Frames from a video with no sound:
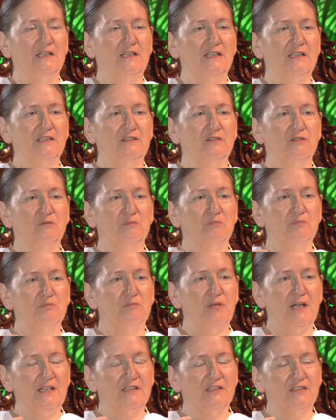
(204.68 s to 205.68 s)
It'll
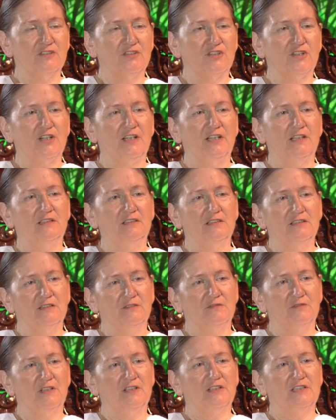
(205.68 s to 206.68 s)
penetrate
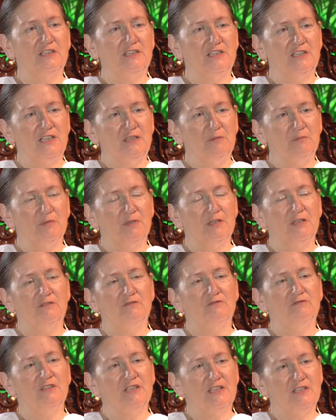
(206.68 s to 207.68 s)
the very deep
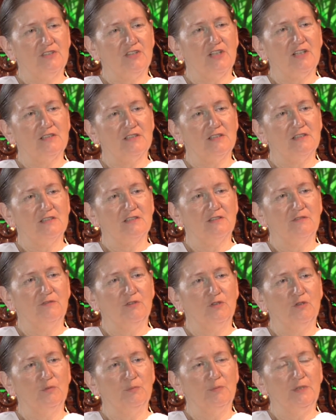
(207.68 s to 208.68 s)
recesses of
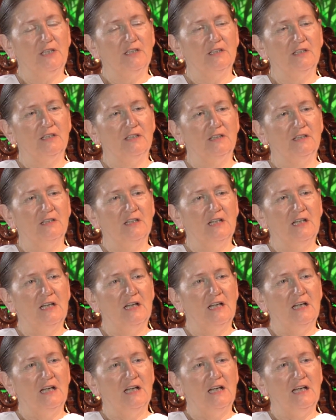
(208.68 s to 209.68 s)
your being,
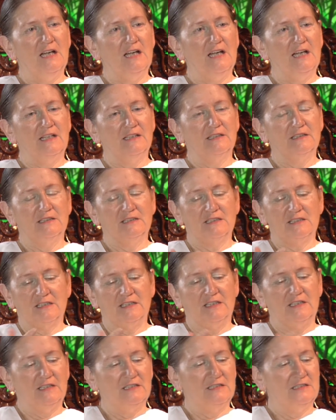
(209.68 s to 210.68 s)
and
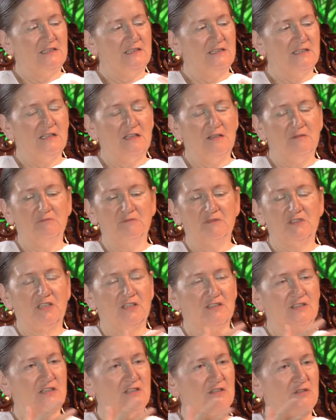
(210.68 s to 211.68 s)
it
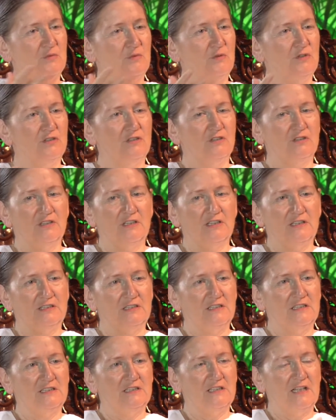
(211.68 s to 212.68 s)
does its work.
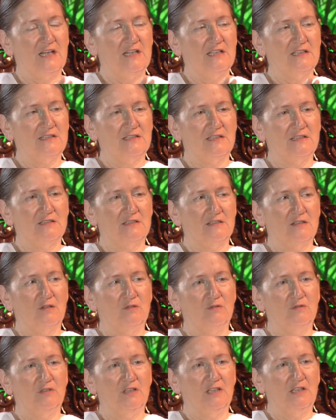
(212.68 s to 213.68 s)
It has its
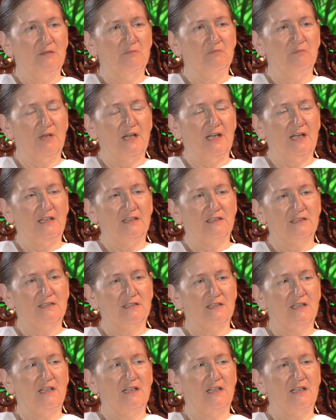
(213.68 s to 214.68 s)
own
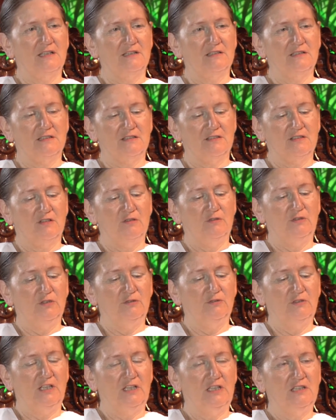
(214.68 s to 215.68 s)
impact. And so
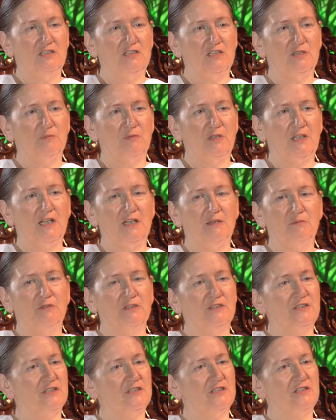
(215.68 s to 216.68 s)
you need to be
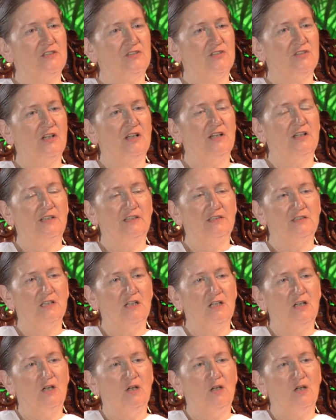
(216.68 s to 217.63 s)
able to decide